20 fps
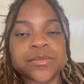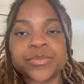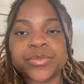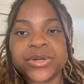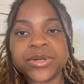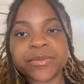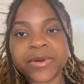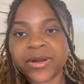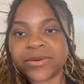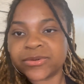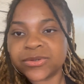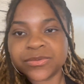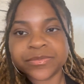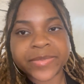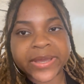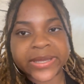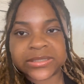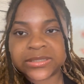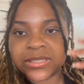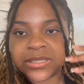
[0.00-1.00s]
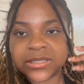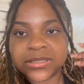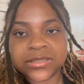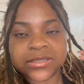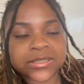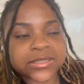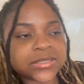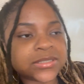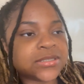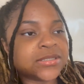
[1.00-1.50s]
put my room back together,
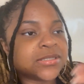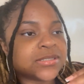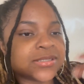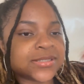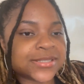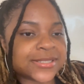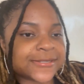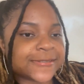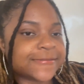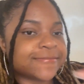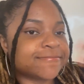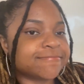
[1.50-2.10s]
because